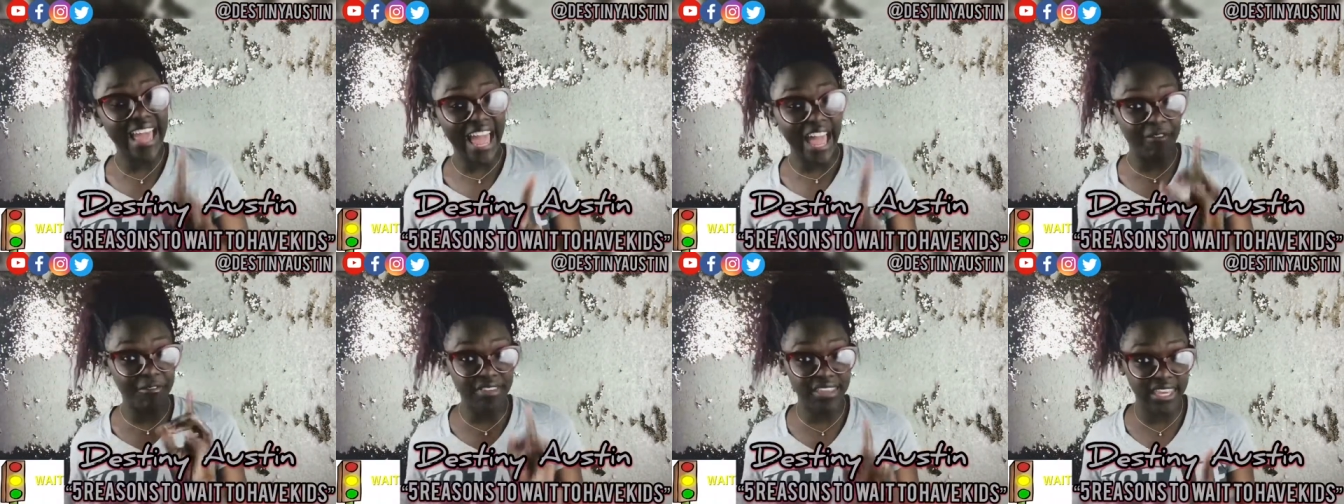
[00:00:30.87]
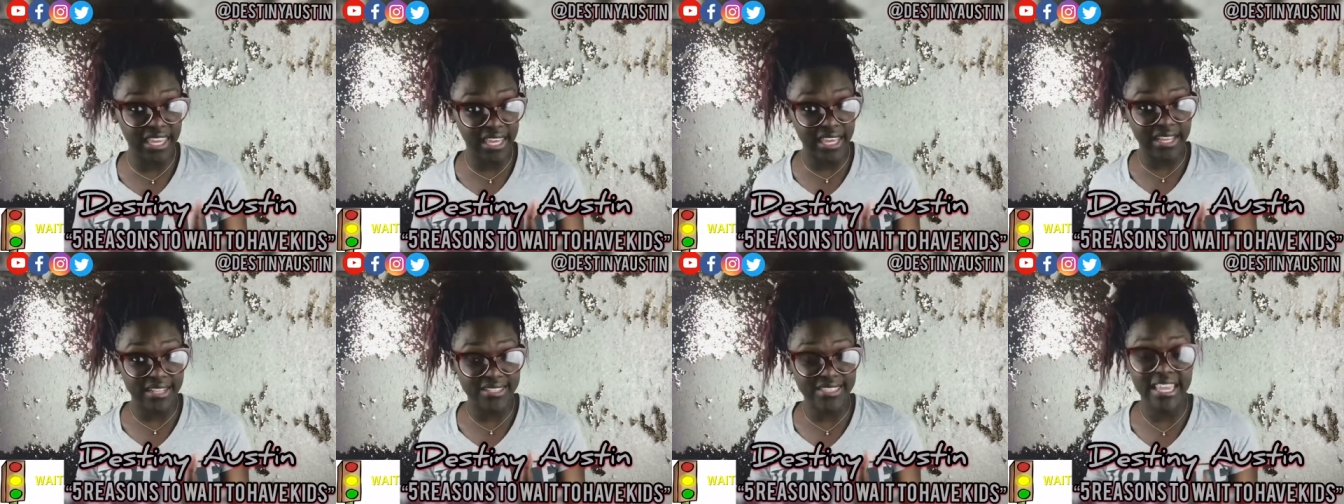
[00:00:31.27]
have
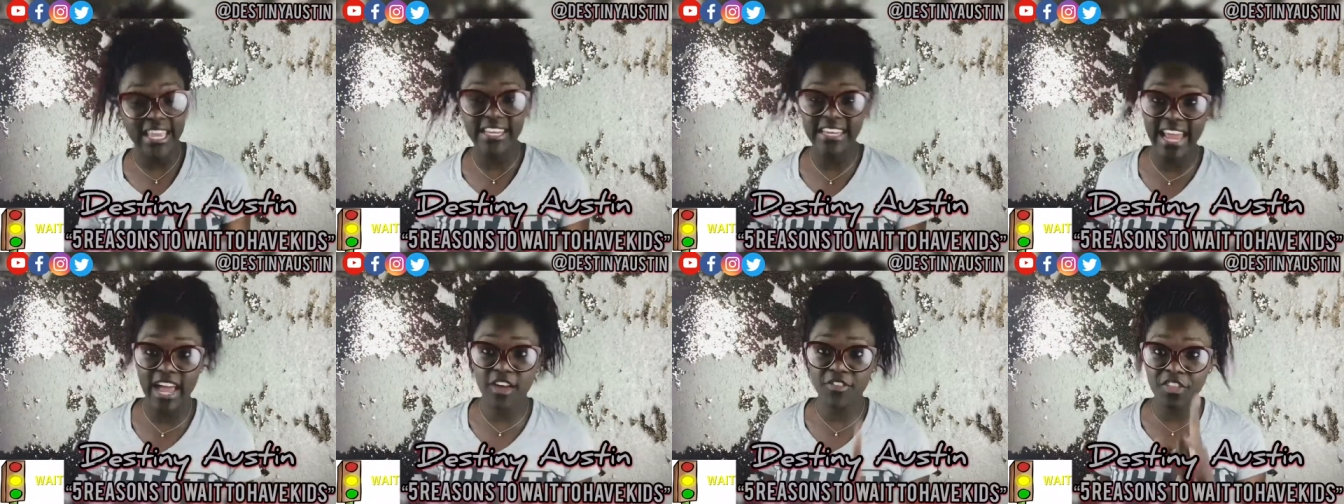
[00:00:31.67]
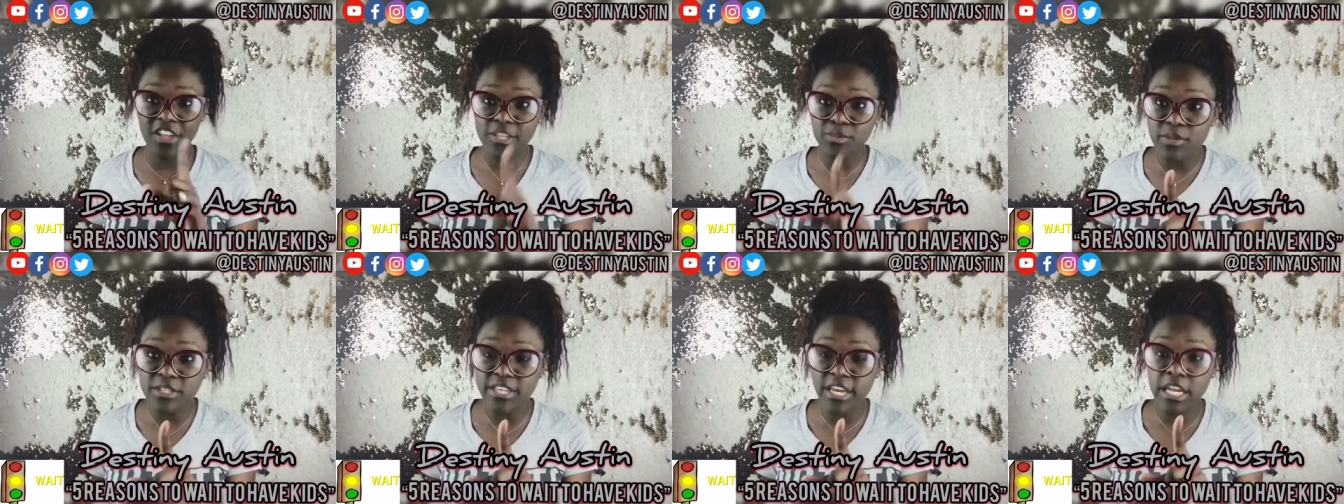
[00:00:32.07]
kids. Now,
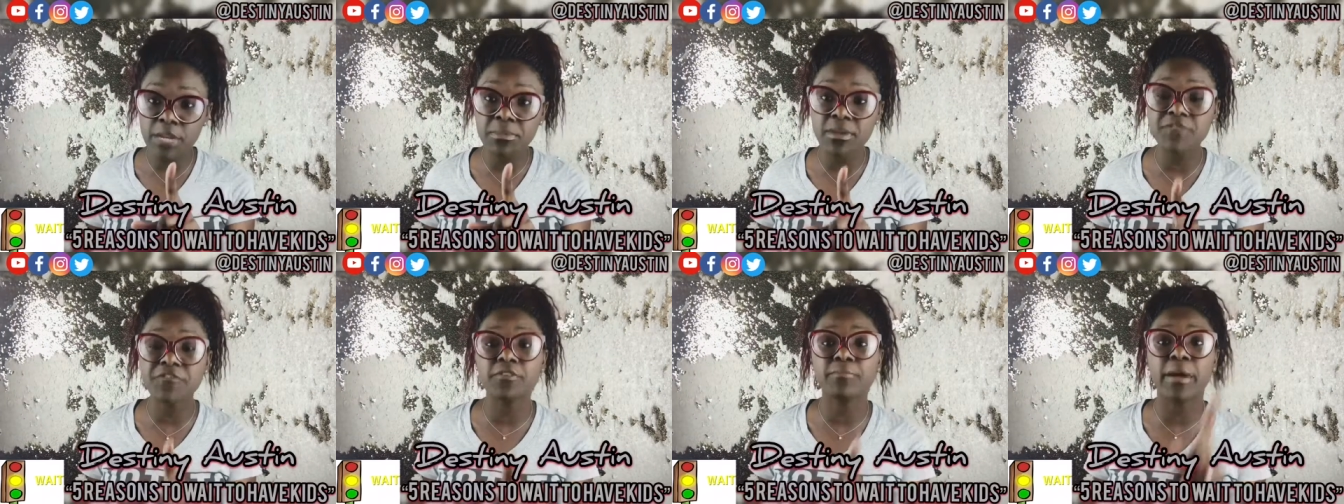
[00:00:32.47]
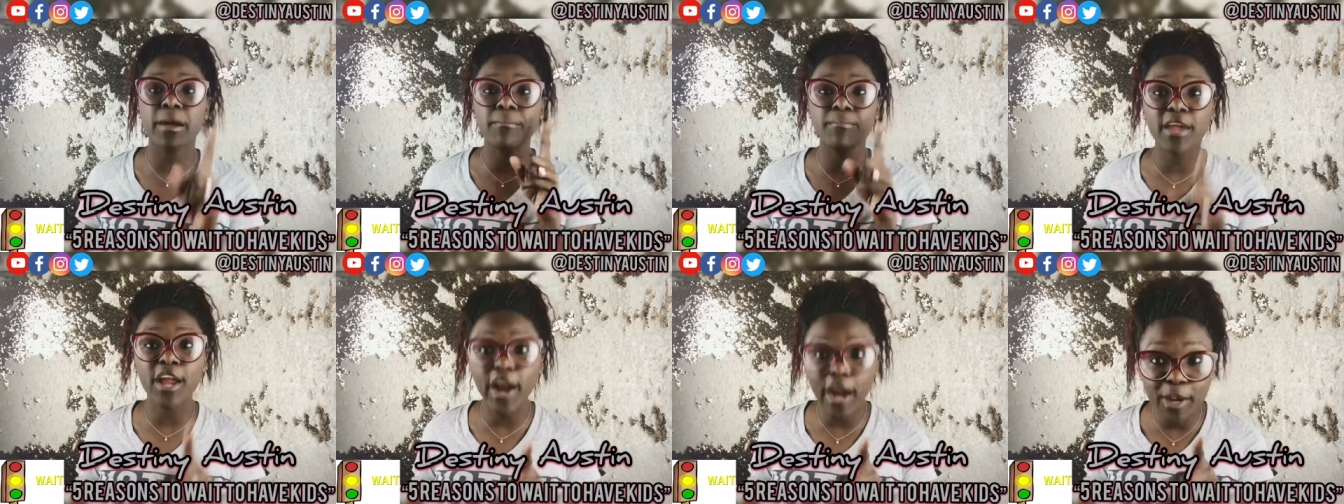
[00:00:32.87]
this one's gonna be for my
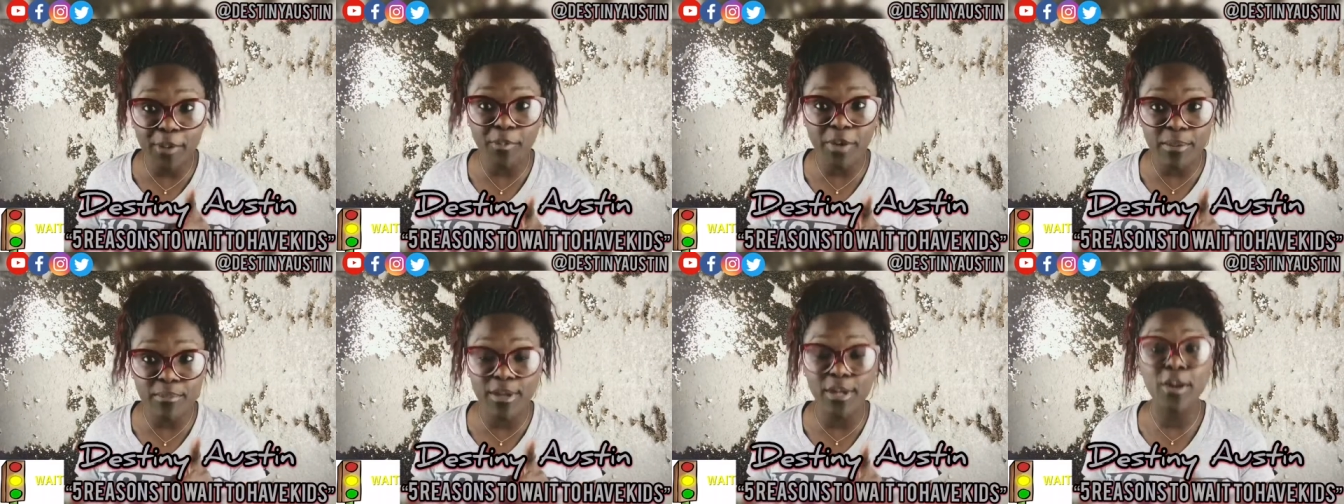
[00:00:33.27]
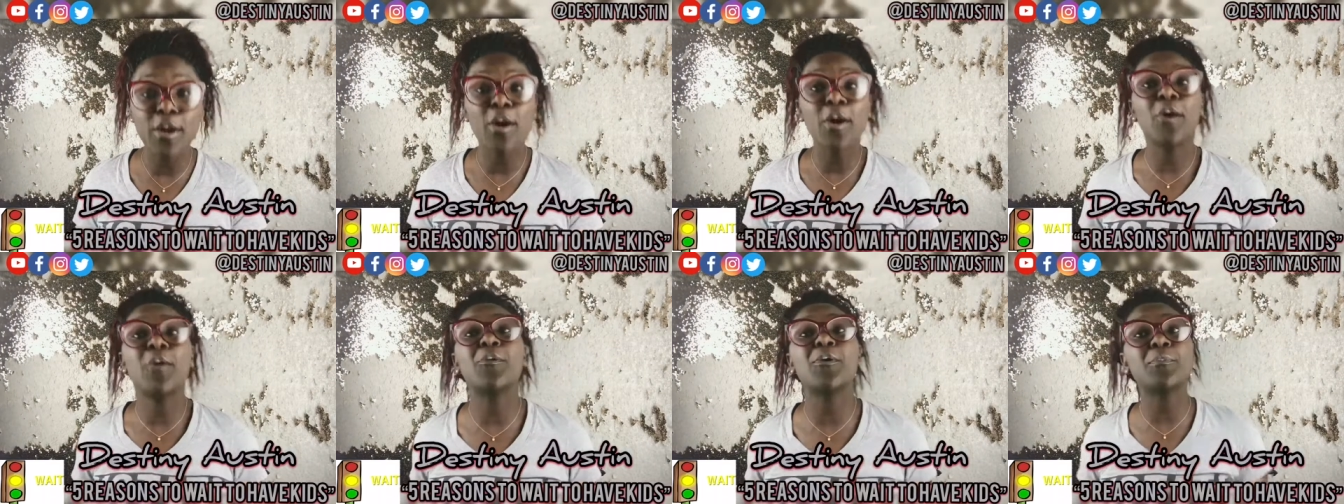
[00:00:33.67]
married women
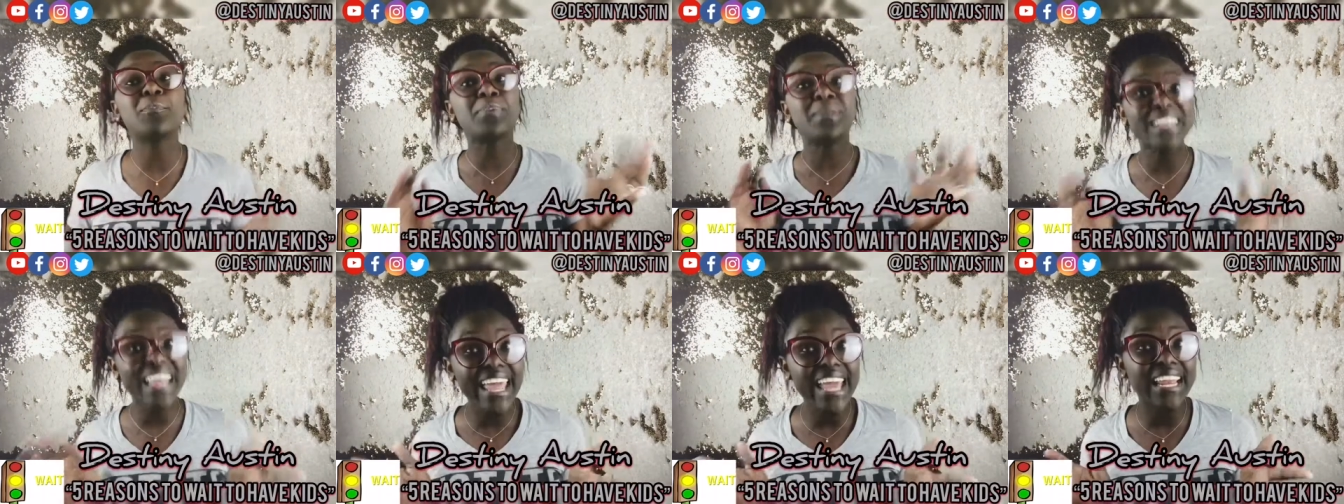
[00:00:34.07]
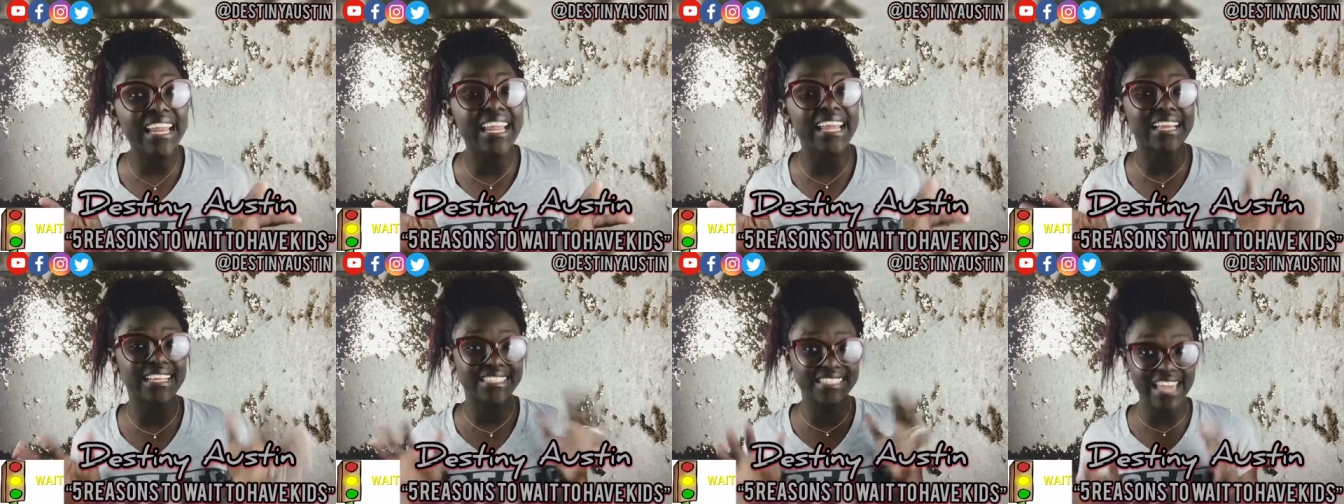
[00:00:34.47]
who are
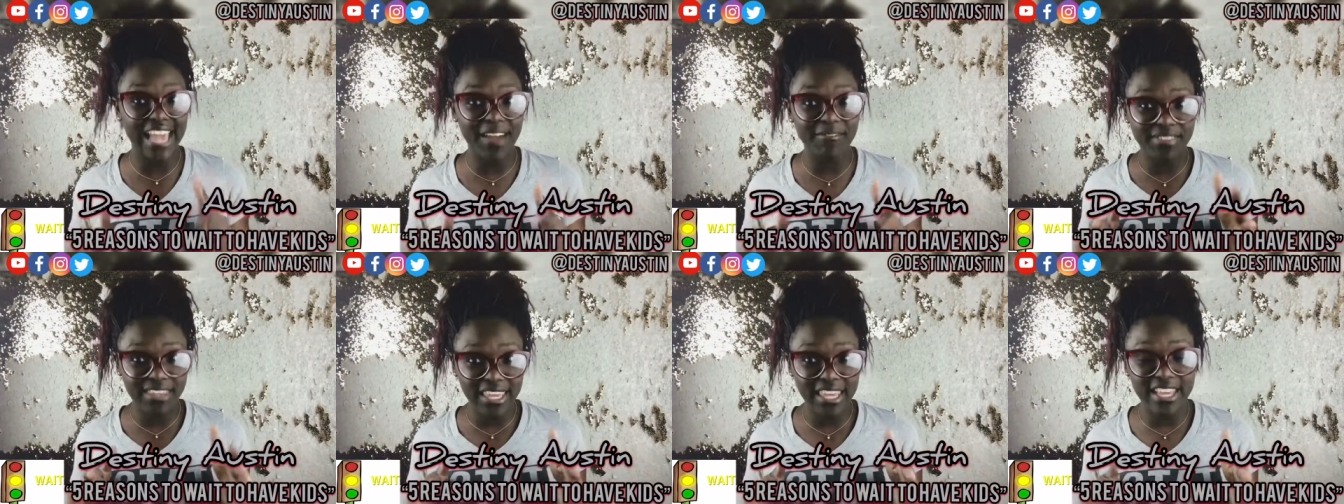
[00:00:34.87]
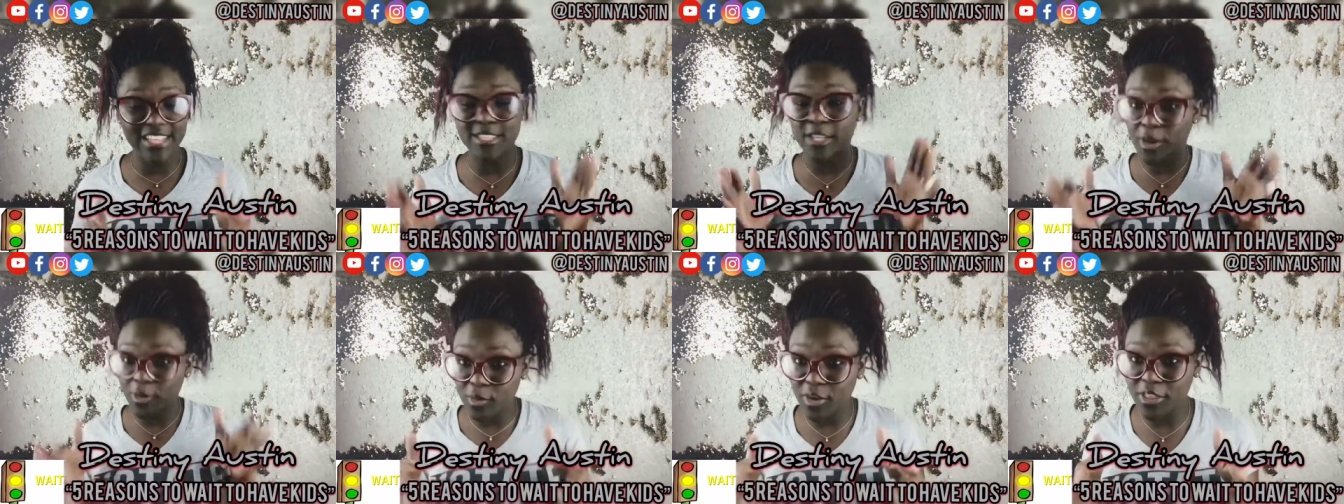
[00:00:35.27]
planning to have
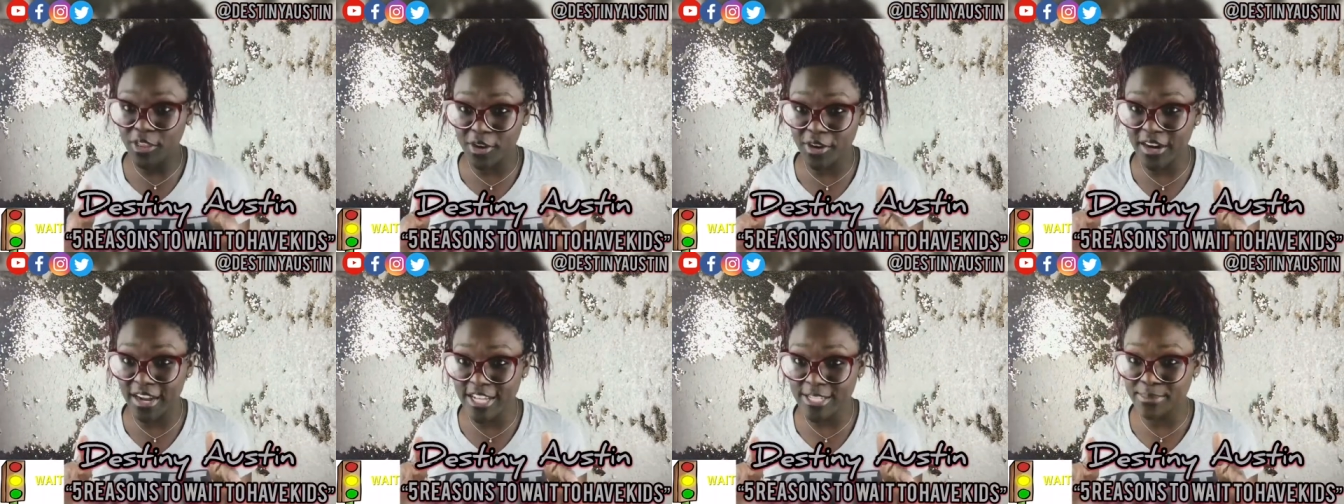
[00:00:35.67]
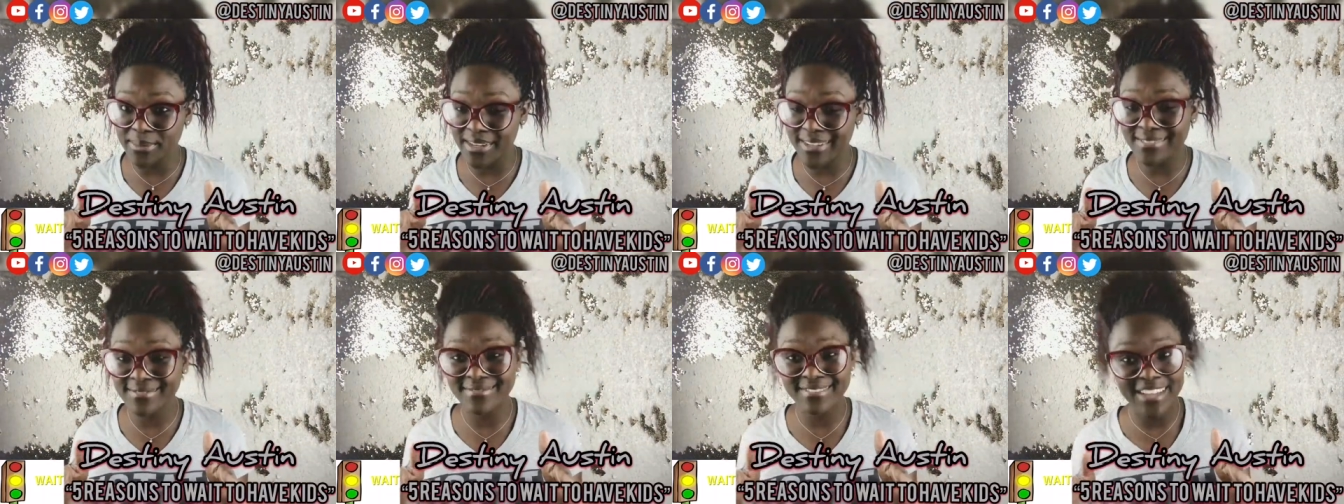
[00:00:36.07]
kids with your
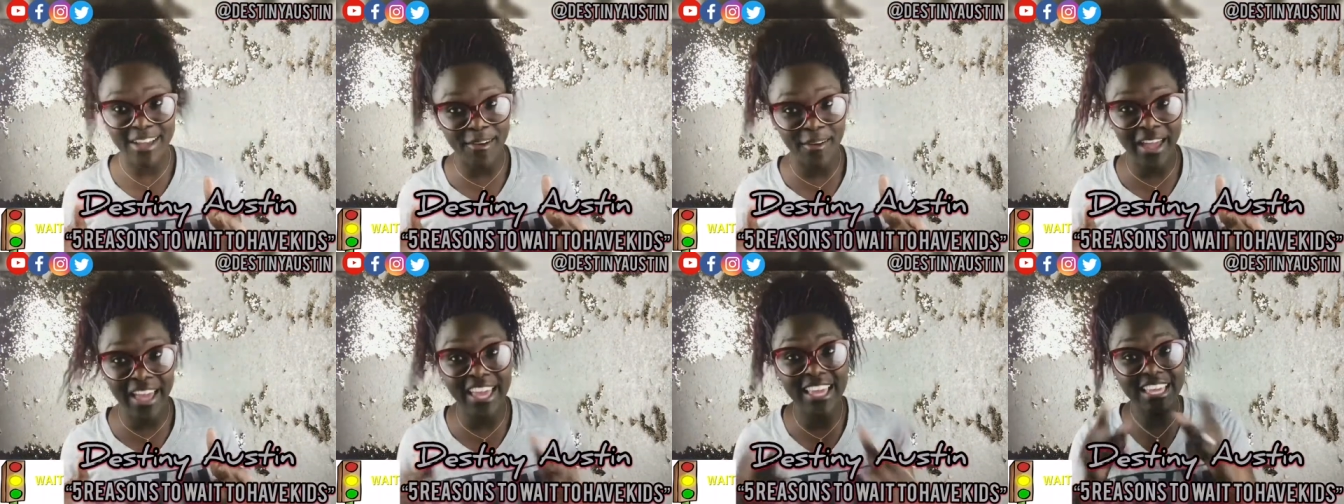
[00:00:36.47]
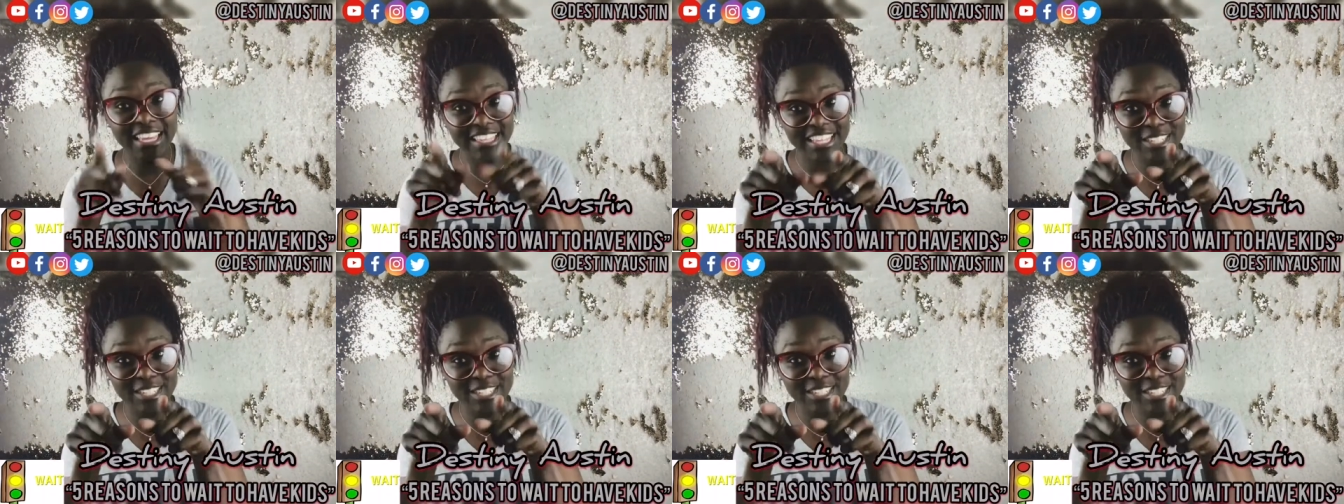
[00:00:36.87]
husband okay?